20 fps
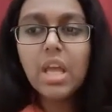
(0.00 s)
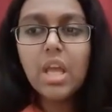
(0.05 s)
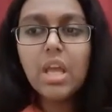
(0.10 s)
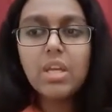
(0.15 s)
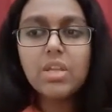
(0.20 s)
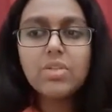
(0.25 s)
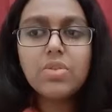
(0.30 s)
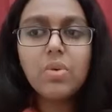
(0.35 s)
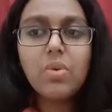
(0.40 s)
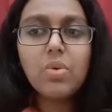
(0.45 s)

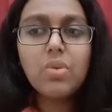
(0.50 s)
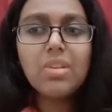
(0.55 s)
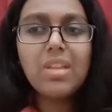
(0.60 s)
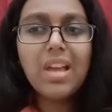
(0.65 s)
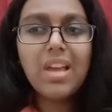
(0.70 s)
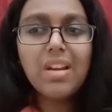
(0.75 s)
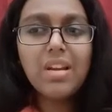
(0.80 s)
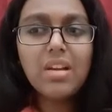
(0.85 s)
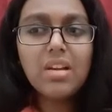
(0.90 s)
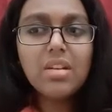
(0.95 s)
So there
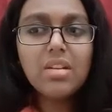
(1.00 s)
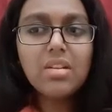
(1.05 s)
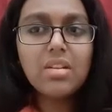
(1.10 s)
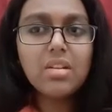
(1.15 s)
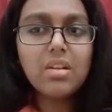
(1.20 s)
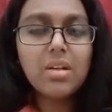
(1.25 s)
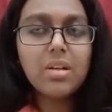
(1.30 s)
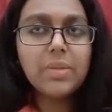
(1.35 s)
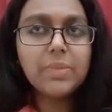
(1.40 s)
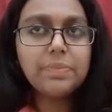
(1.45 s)

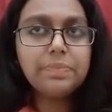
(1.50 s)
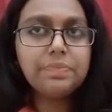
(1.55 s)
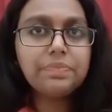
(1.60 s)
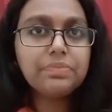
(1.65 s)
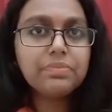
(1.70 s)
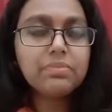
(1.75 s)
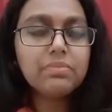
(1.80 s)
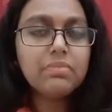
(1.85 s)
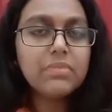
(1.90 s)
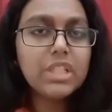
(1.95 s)
are
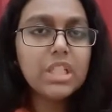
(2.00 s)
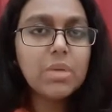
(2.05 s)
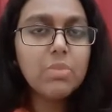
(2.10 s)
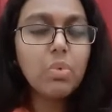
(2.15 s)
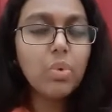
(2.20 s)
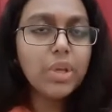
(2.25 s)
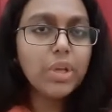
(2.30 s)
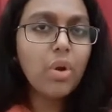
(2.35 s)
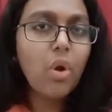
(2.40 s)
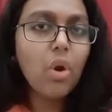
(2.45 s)

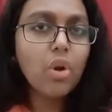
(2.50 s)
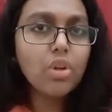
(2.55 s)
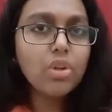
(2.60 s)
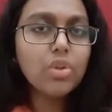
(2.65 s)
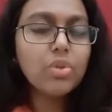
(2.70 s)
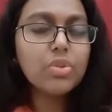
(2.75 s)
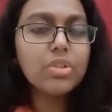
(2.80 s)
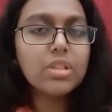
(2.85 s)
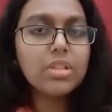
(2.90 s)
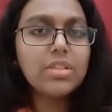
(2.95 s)
moving on to
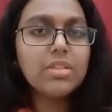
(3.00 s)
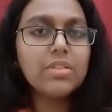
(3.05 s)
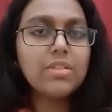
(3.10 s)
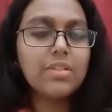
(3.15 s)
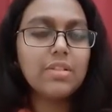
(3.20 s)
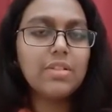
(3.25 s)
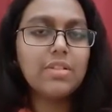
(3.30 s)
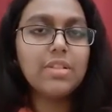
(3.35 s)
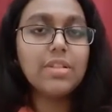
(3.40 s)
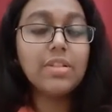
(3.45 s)

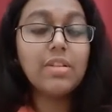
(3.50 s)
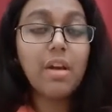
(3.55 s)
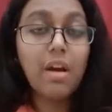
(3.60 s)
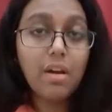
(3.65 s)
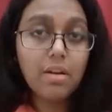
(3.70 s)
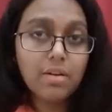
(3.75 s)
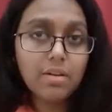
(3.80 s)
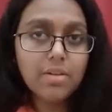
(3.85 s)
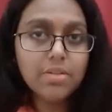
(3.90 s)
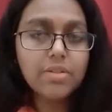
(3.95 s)
the
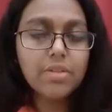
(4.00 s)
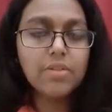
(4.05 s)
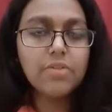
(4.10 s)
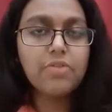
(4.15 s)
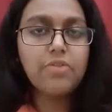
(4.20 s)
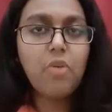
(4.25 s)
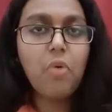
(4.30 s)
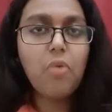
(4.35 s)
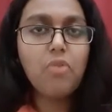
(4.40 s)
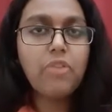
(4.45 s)
Carhart
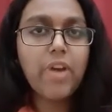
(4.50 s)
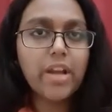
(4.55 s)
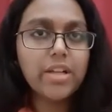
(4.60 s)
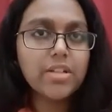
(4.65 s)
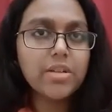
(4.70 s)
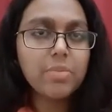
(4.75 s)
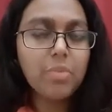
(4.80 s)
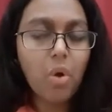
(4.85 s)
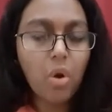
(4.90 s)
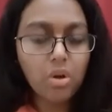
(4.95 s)
four-factor
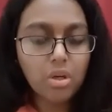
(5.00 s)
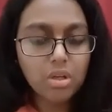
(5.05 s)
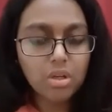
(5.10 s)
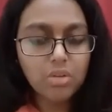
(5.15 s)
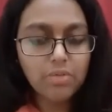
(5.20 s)
model,